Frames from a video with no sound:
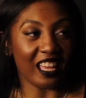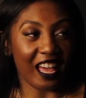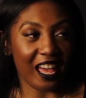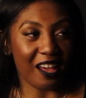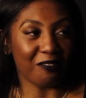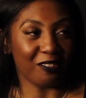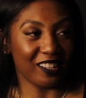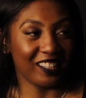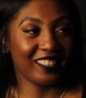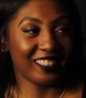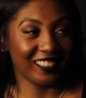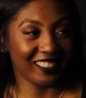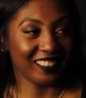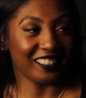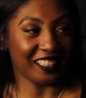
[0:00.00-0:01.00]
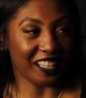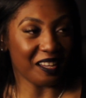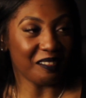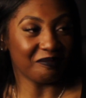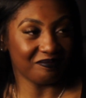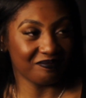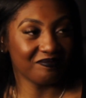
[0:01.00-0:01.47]
Like you just look
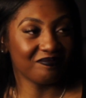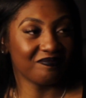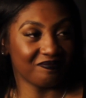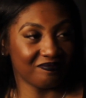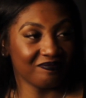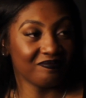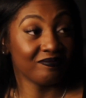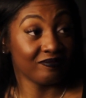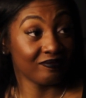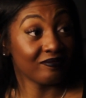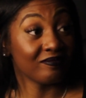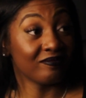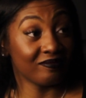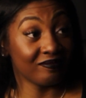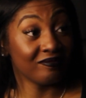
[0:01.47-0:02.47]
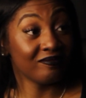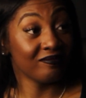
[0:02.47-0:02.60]
like you do something with your life.